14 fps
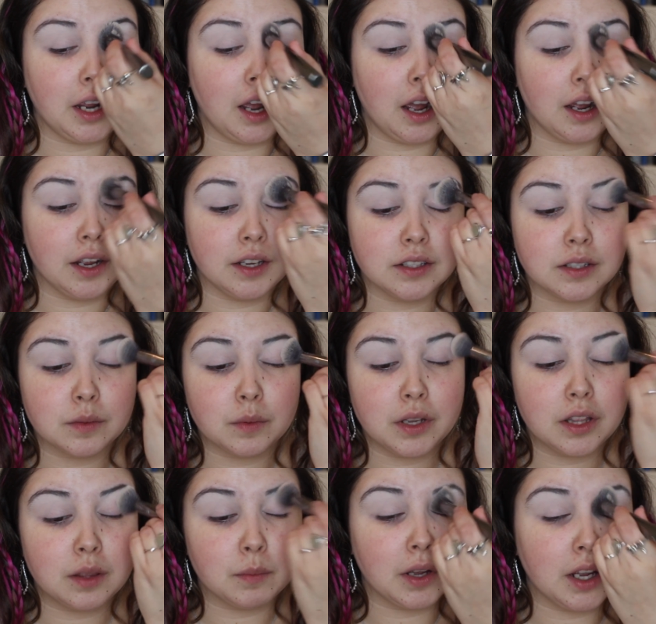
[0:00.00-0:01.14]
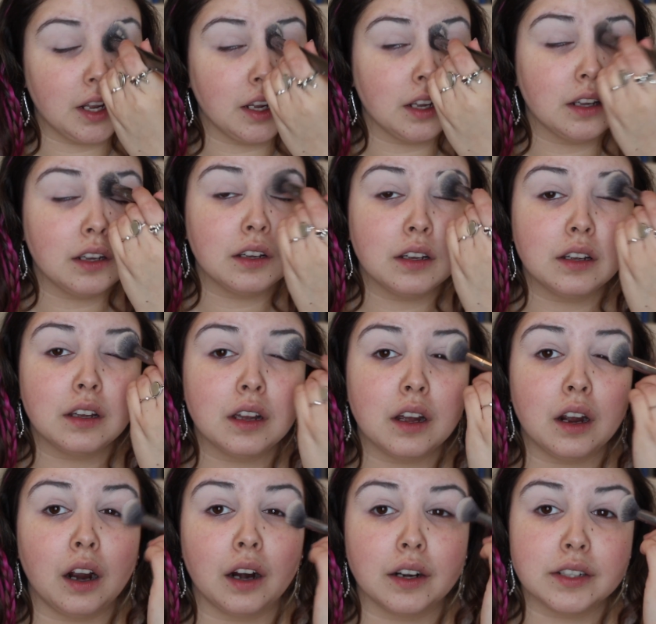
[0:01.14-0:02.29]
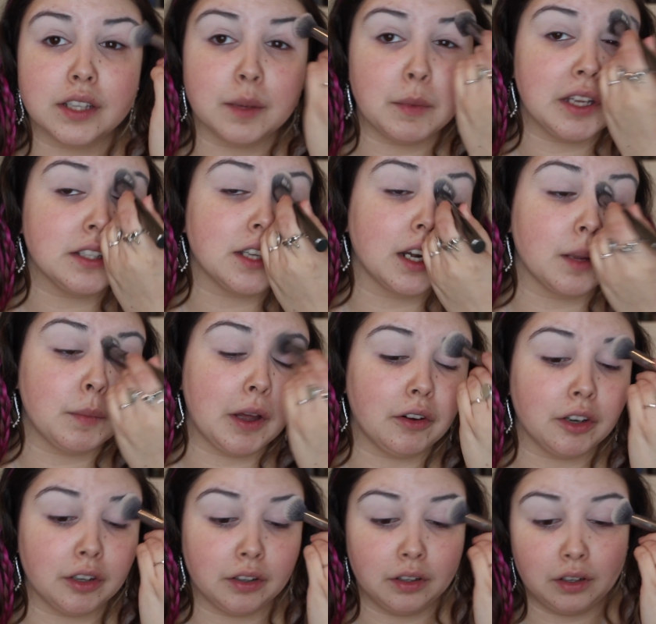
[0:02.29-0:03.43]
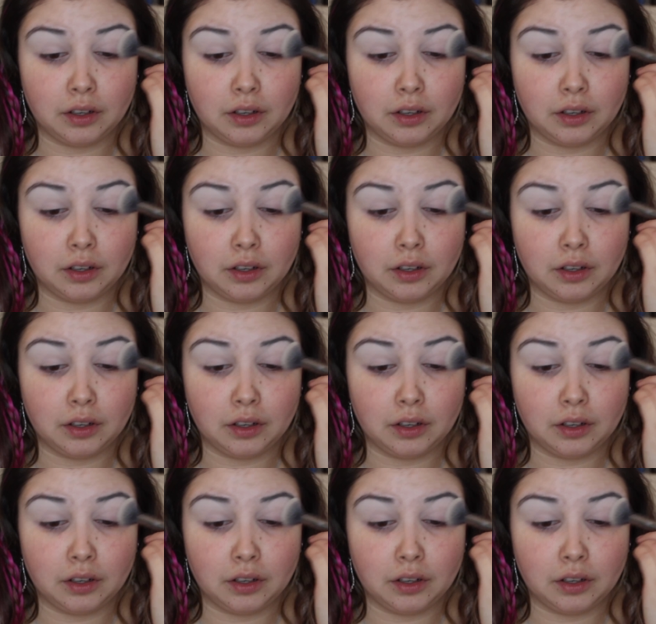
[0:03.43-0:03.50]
eyes with my RCMA setting powder.